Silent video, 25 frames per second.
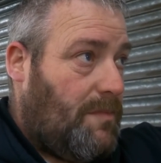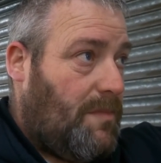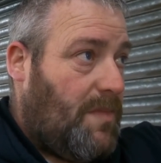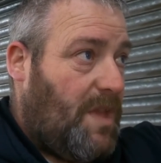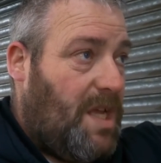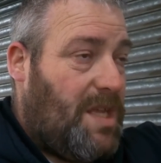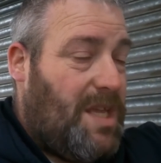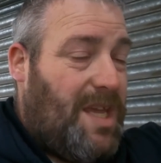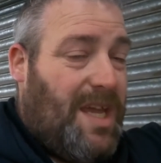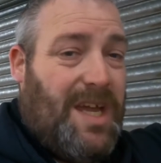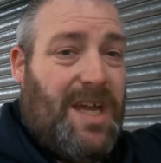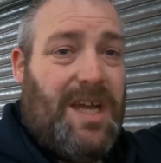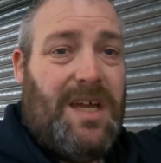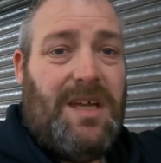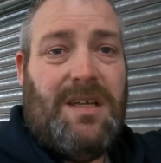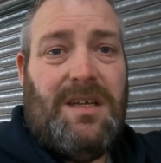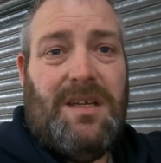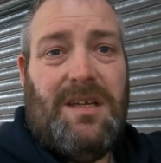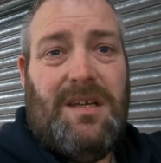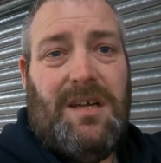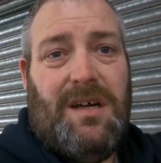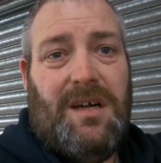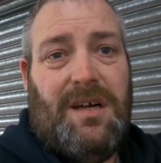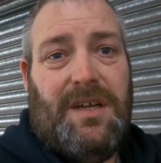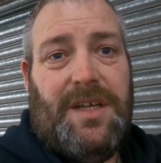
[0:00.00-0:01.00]
Yeah,
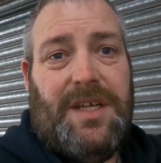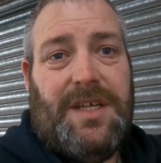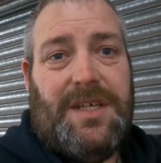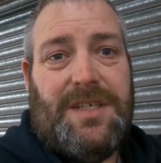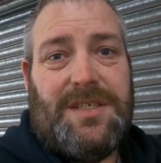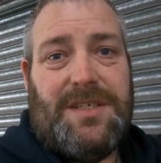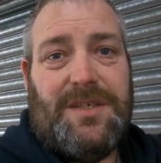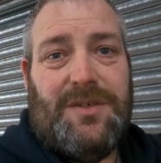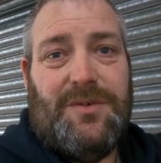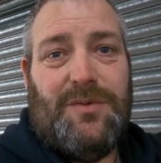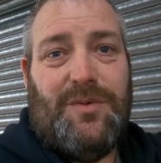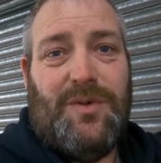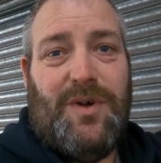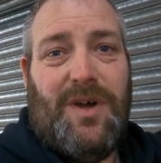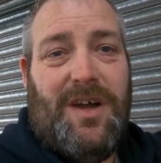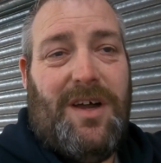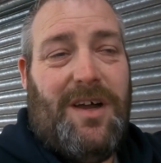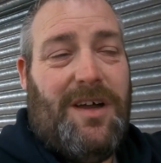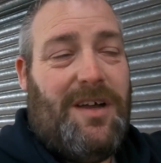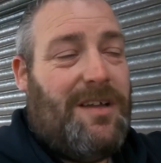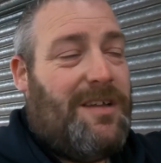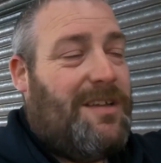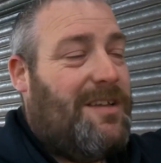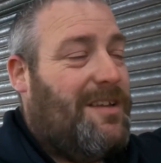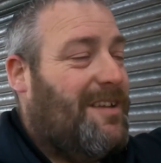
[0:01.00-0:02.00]
I need
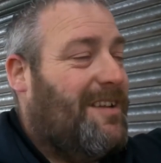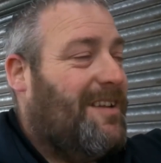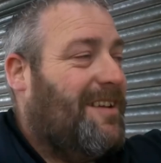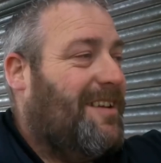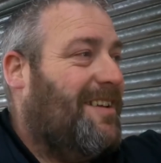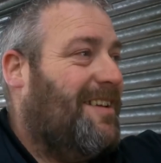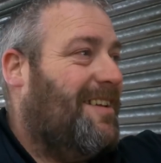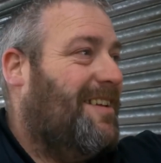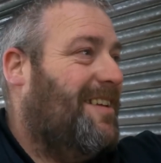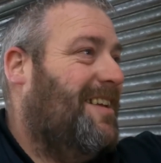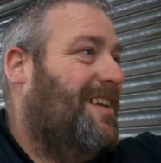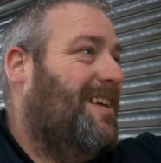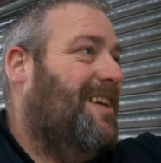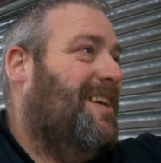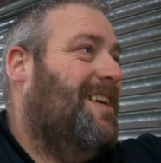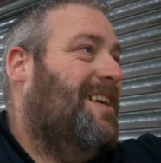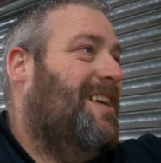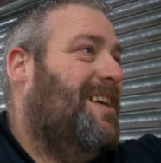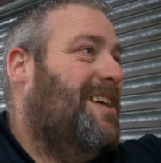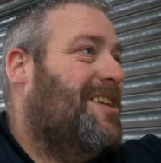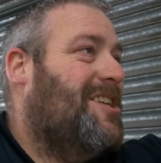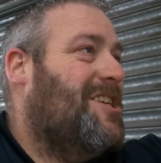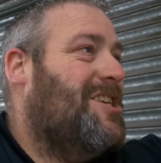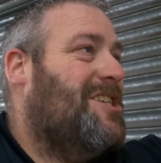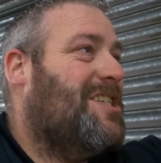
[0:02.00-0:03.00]
to
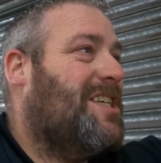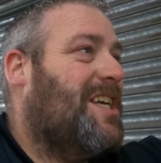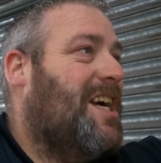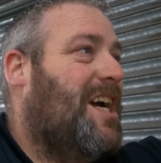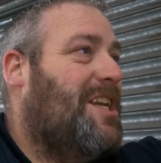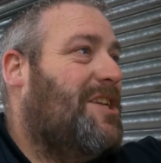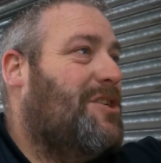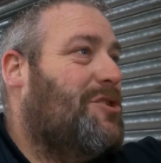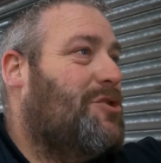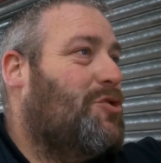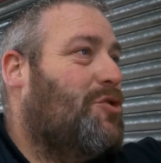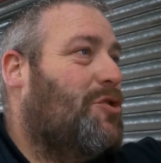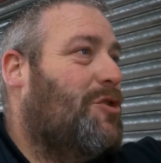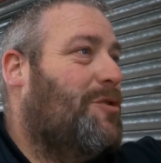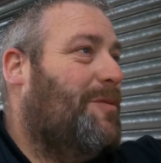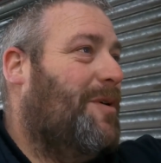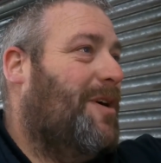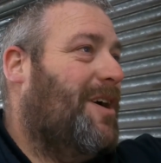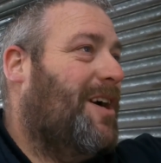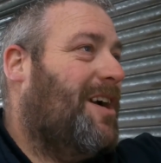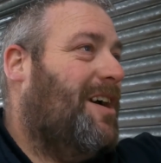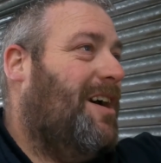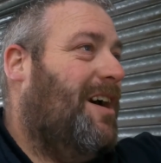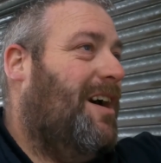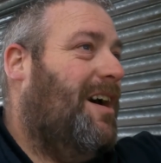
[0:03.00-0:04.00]
need to go and enjoy
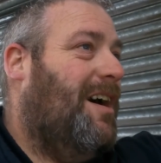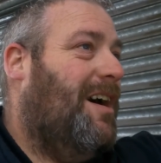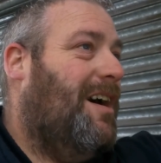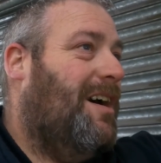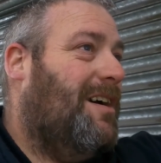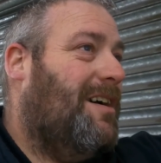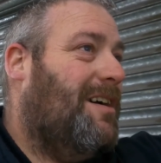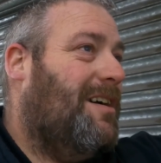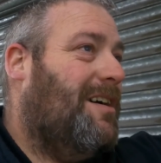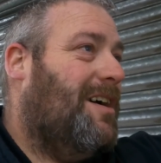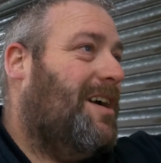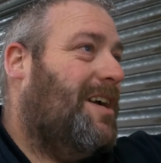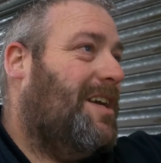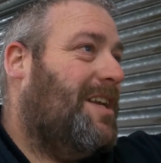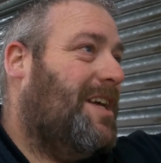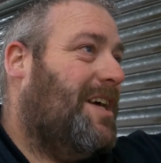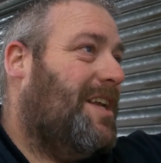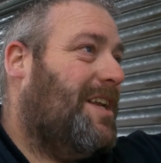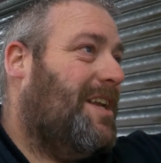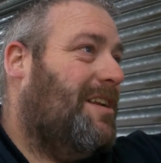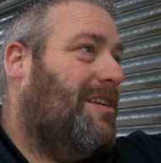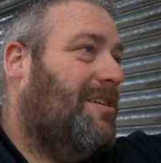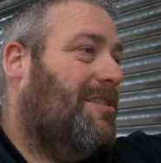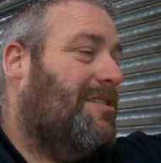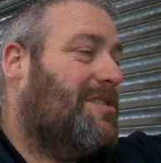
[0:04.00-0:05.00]
my car. I ain't had
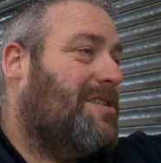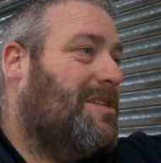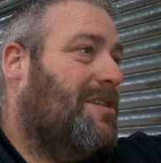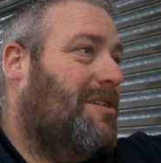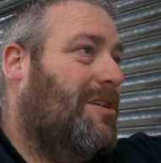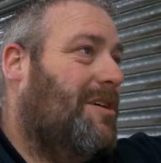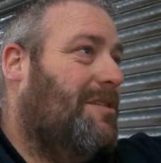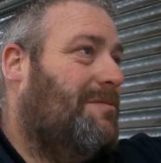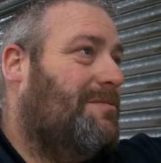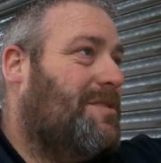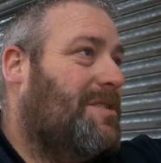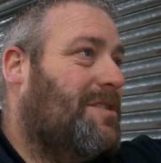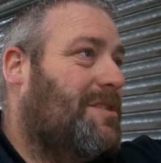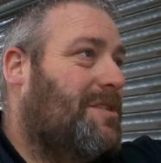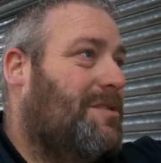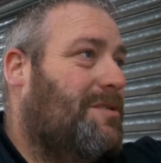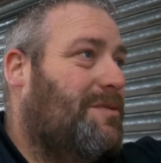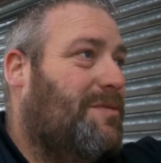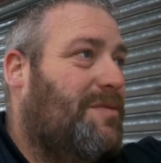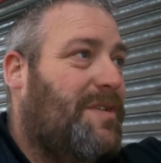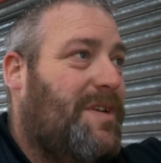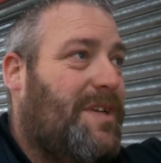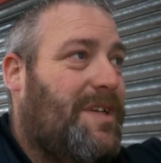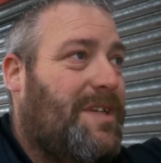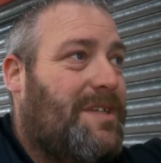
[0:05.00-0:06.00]
a lot of time to do
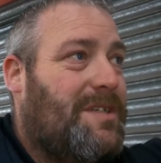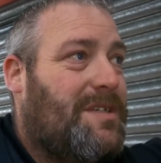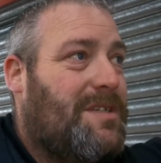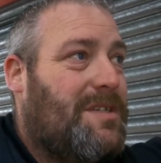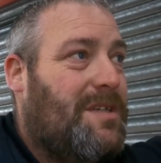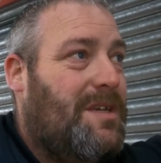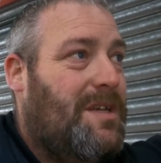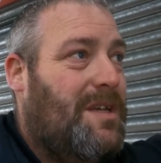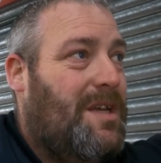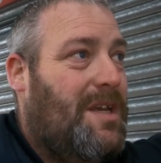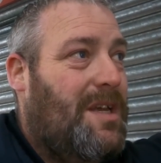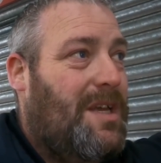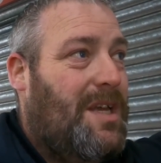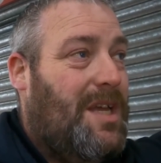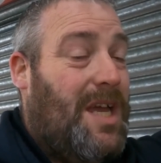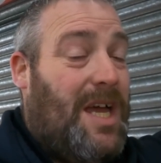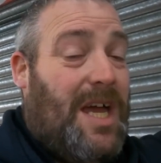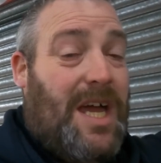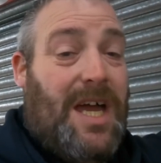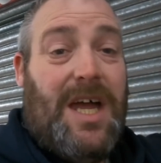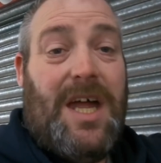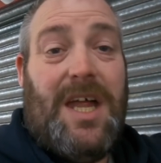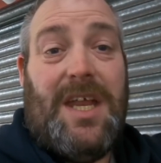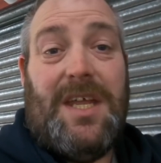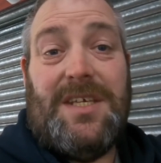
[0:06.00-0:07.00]
things,
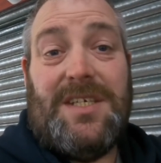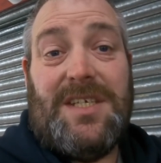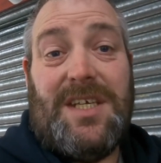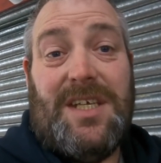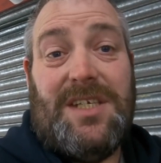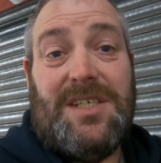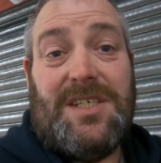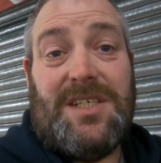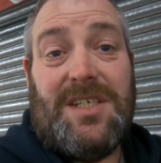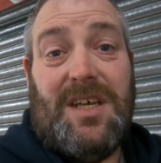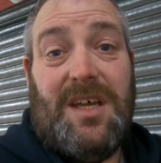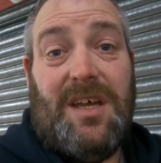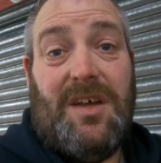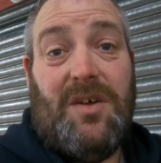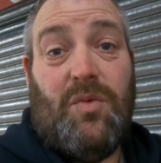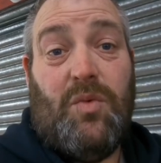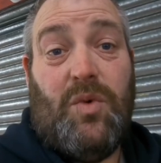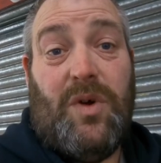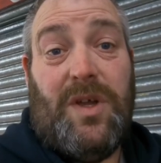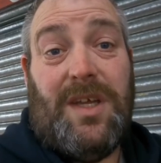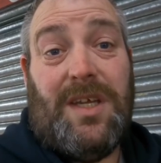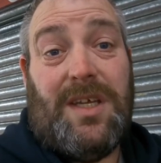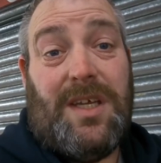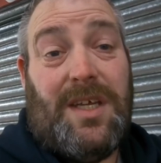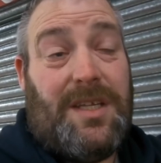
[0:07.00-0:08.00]
and it's Easter
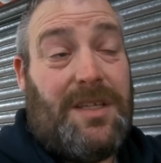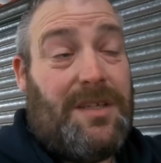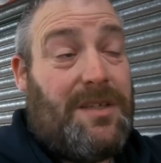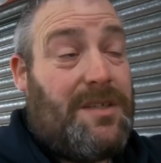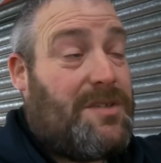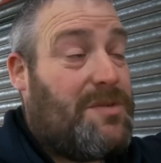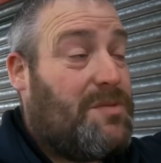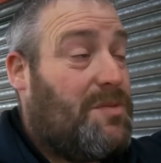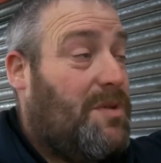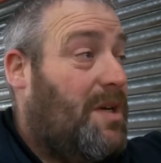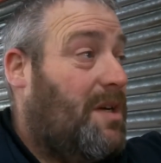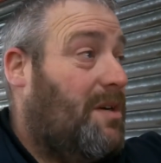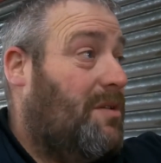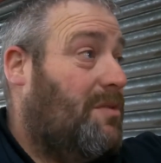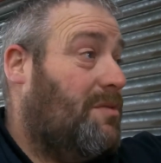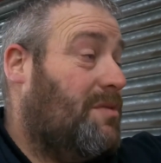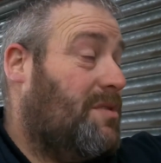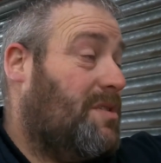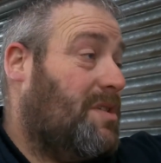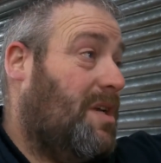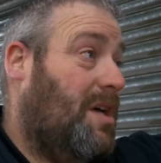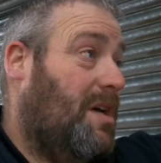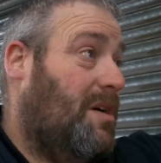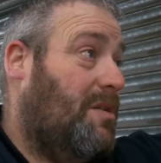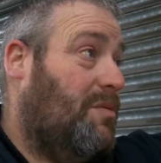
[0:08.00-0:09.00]
weekend as well,
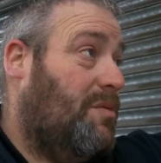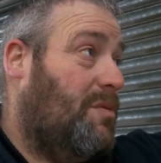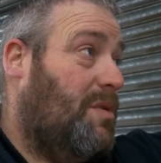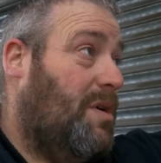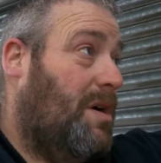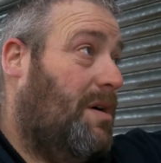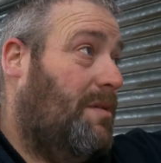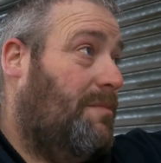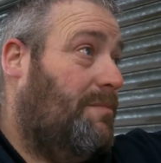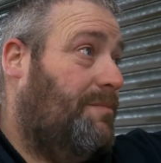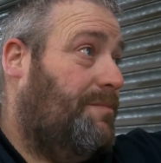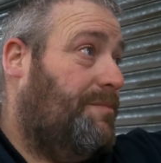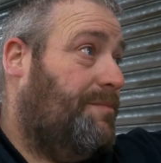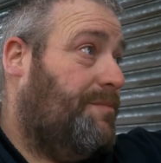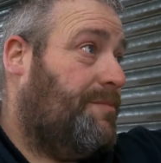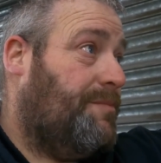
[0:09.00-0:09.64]
so